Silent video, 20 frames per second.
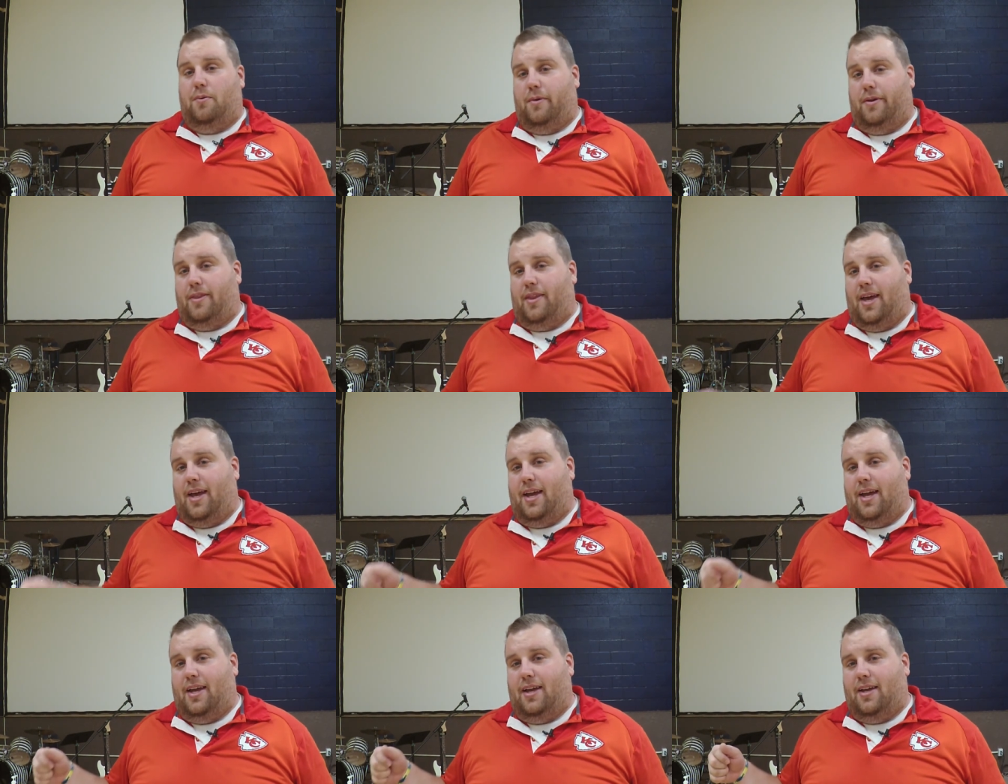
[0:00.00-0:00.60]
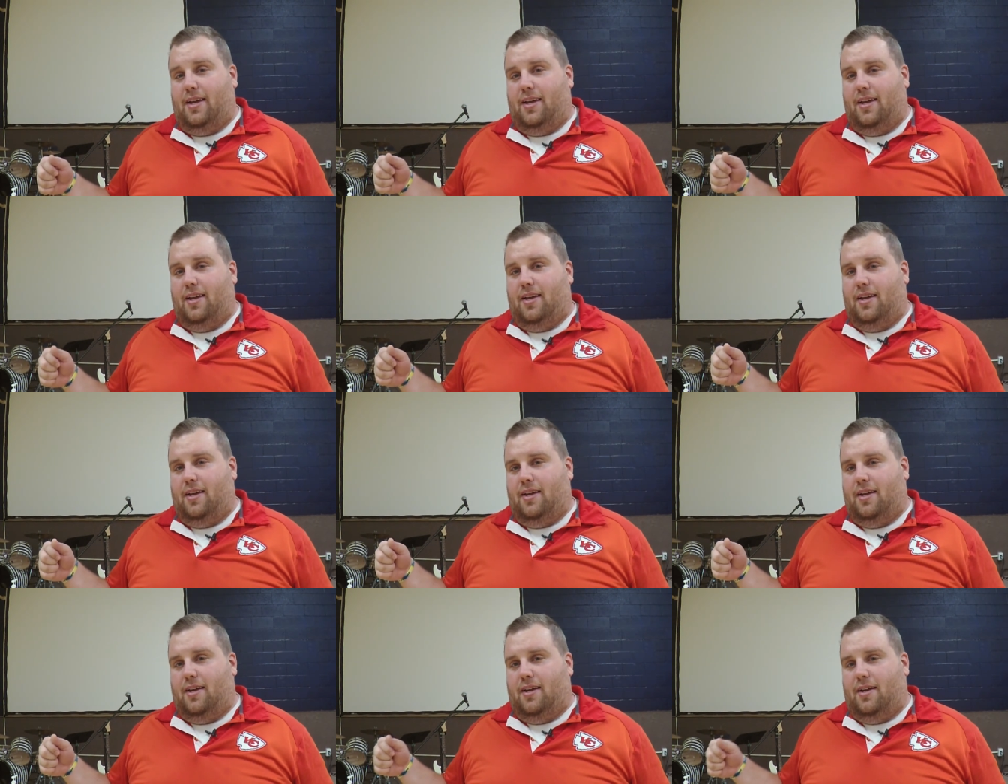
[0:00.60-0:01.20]
When they
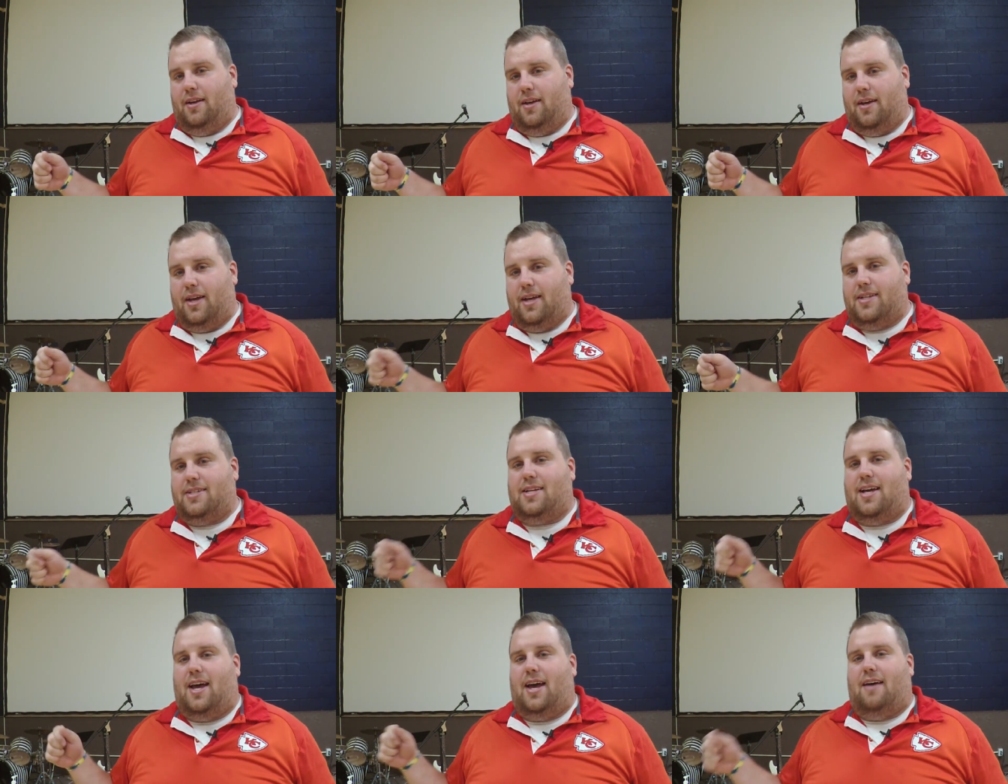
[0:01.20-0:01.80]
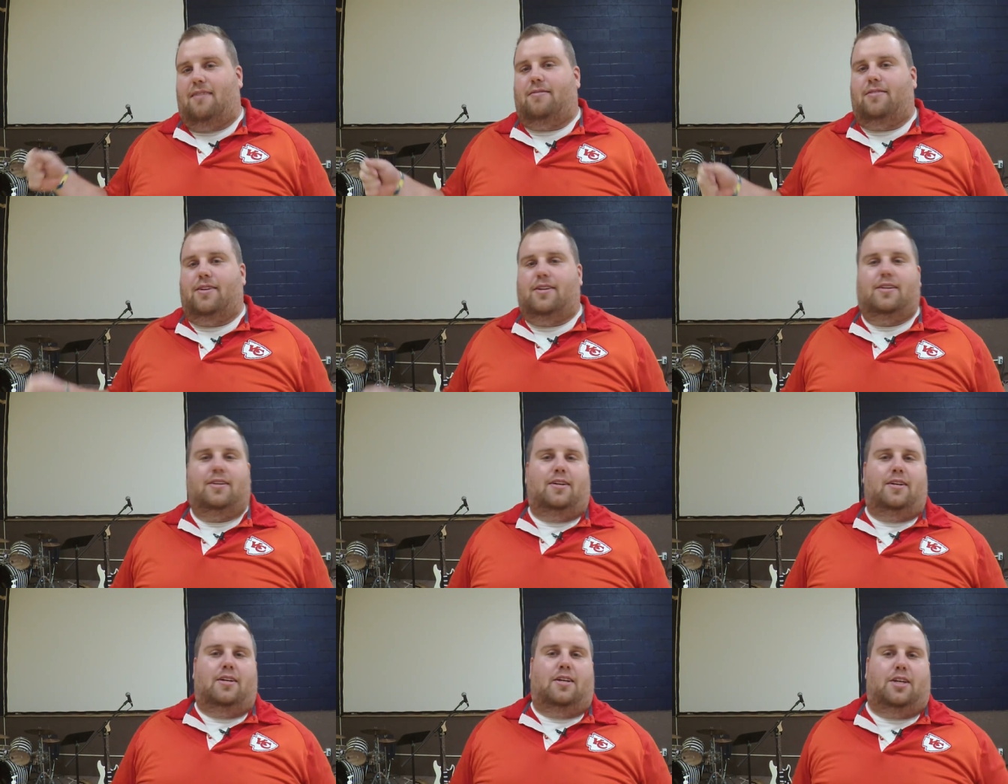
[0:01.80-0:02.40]
get to
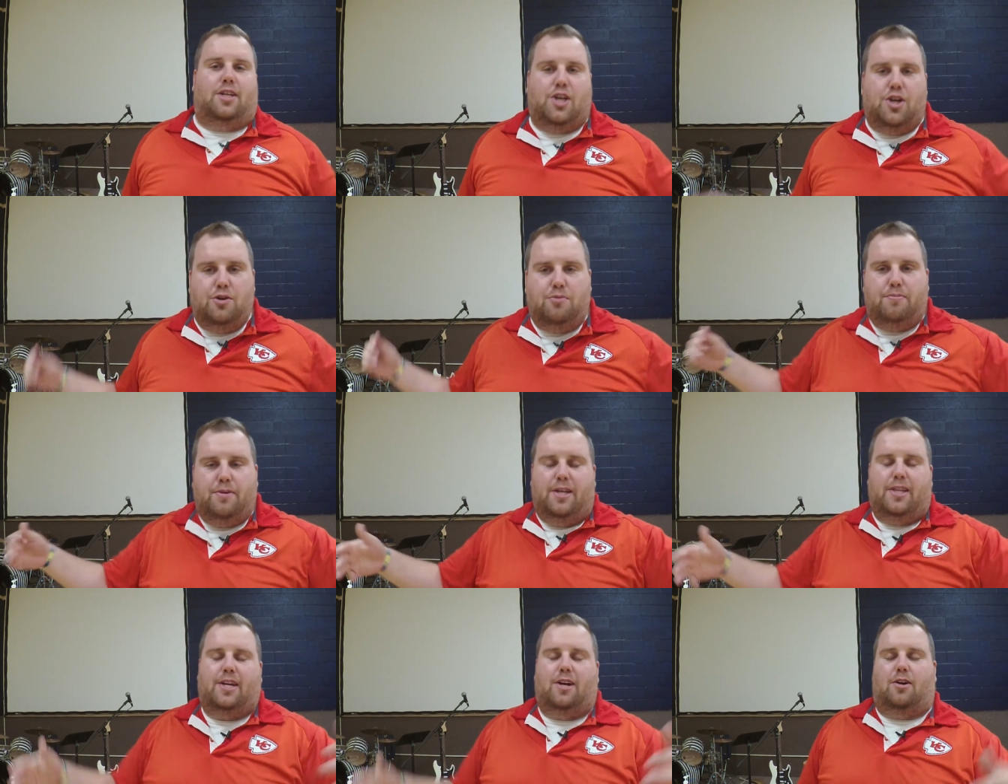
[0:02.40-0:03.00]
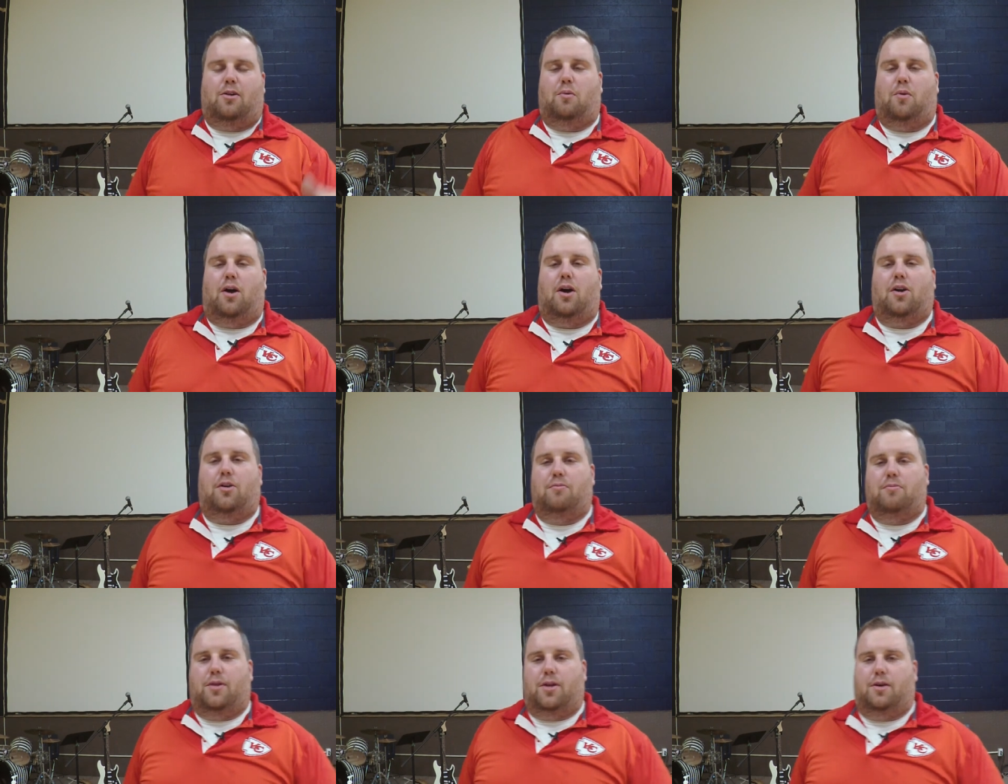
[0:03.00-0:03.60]
heaven, you'll be there to
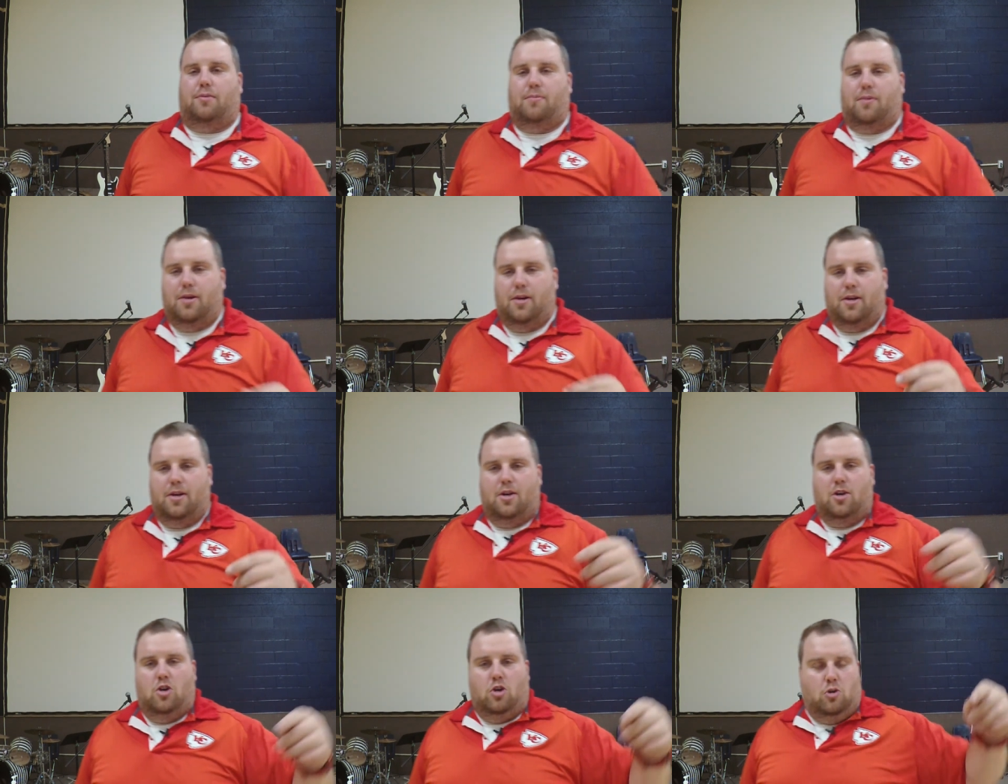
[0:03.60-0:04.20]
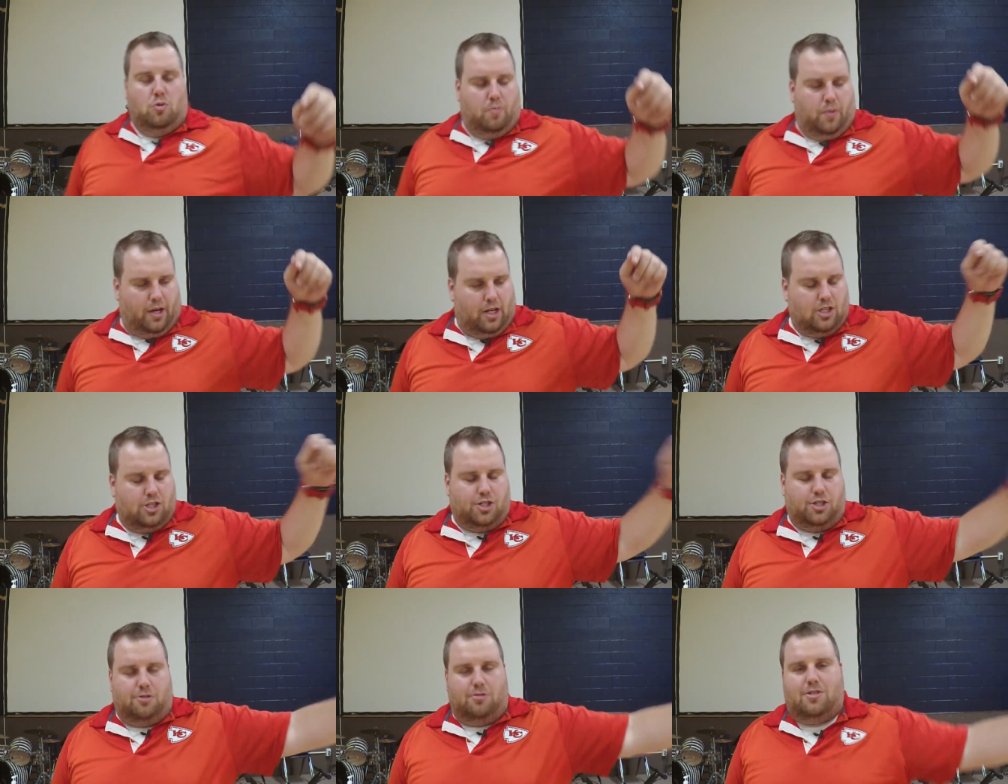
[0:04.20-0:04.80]
welcome them
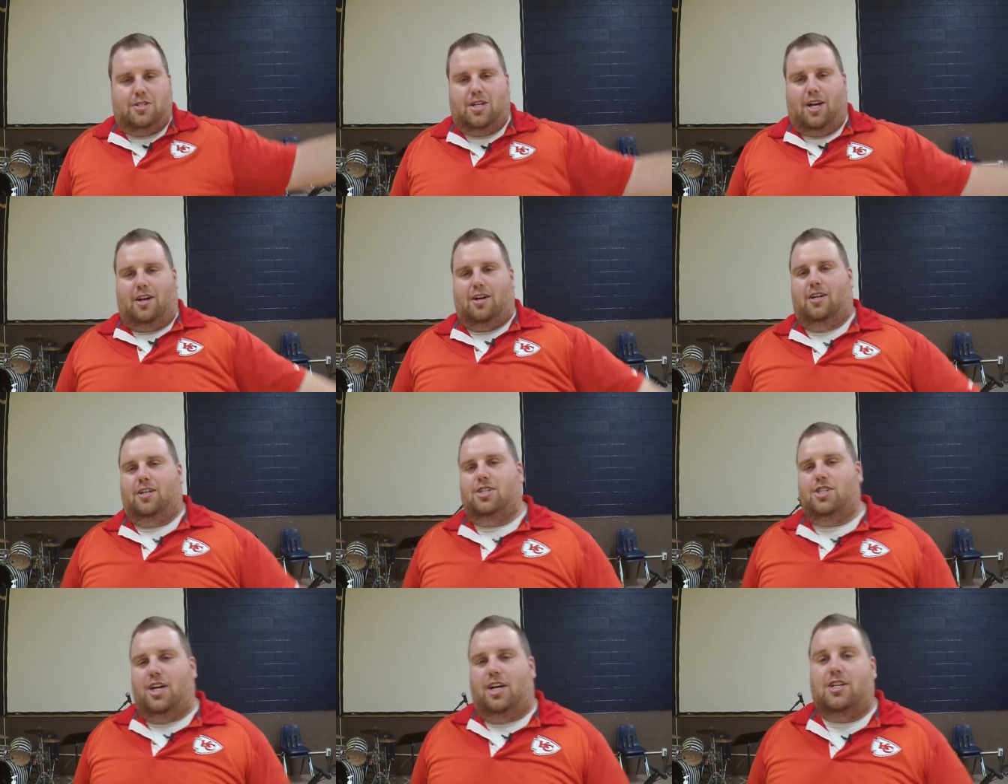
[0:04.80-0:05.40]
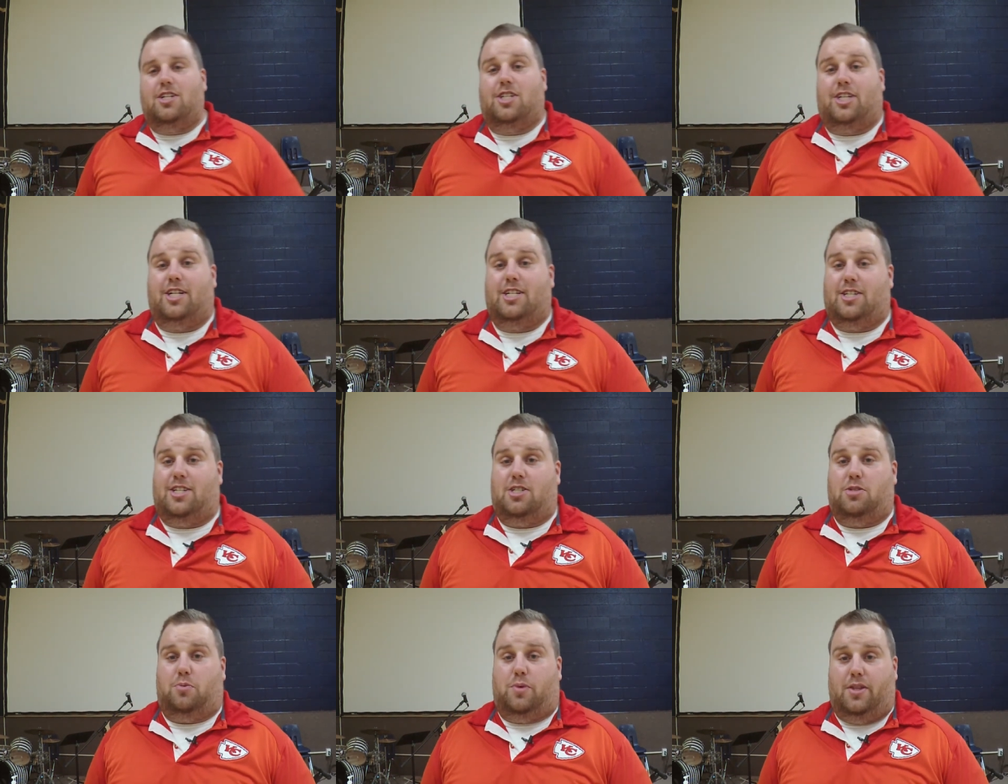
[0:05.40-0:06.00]
because you shared
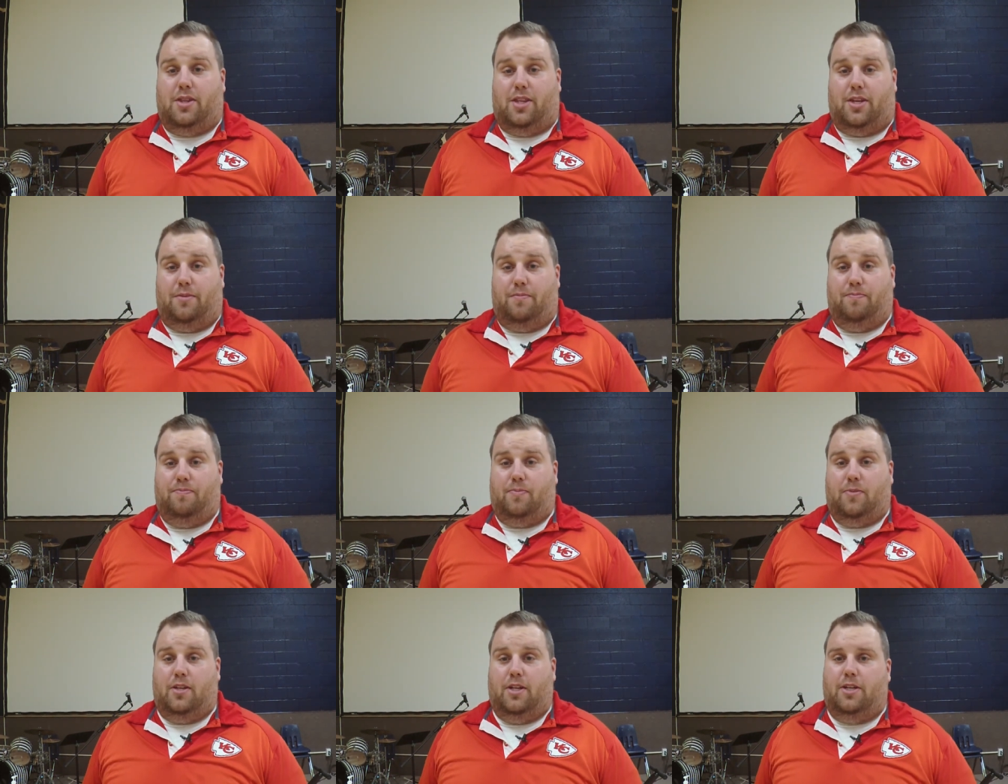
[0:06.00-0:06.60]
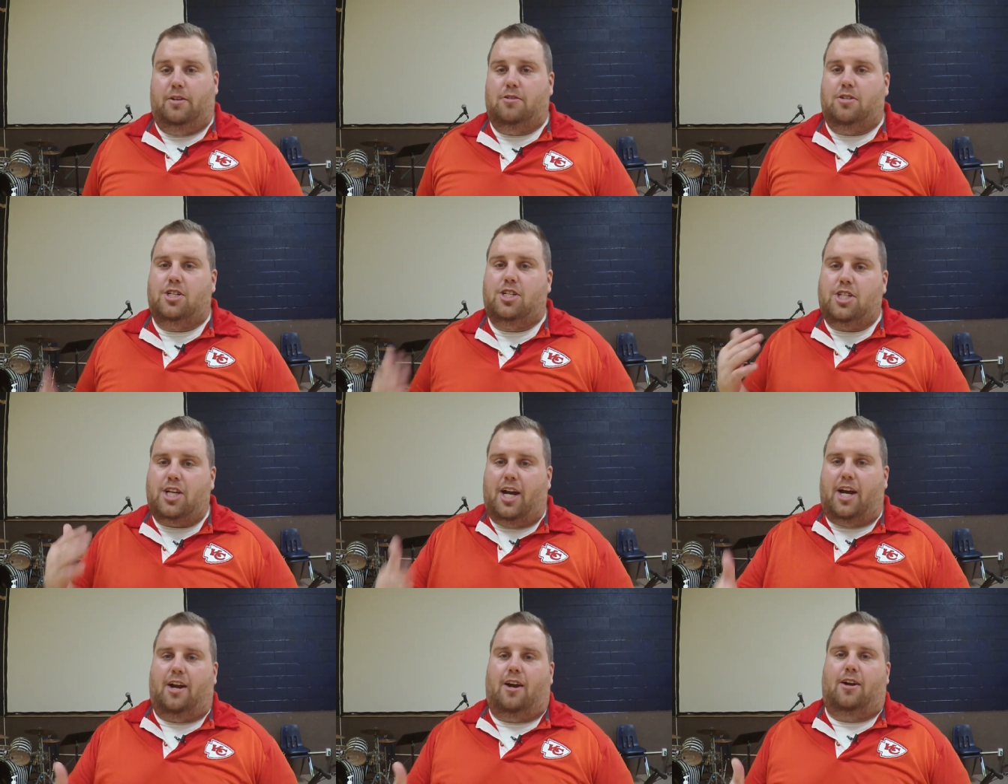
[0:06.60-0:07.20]
Jesus with them. You
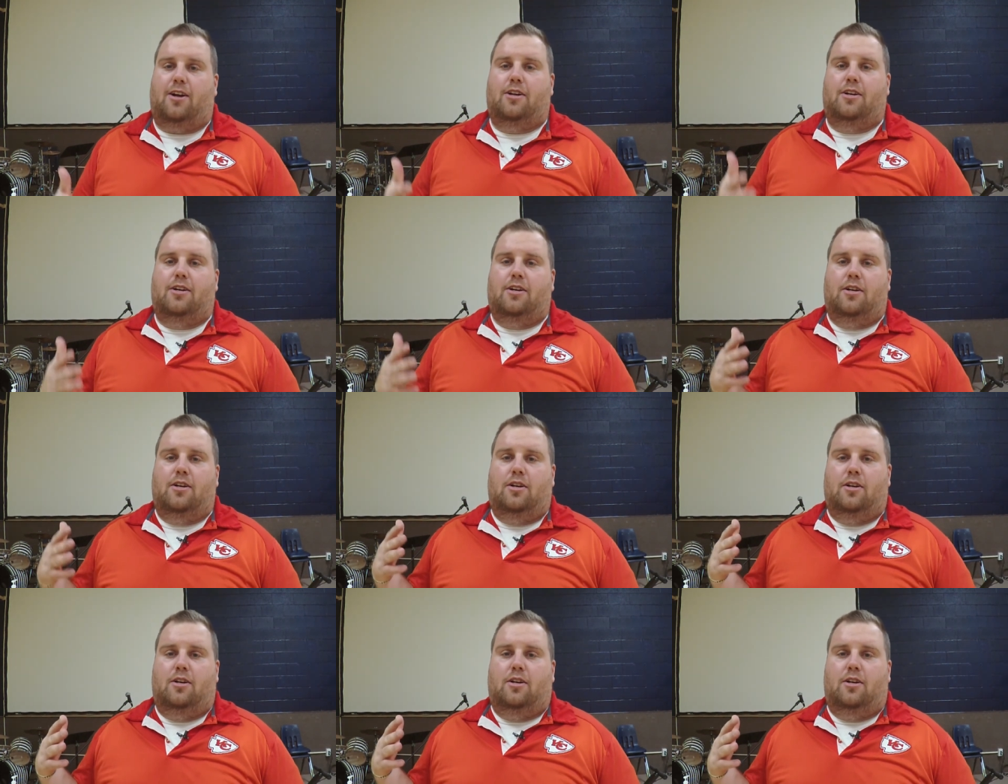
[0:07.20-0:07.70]
shared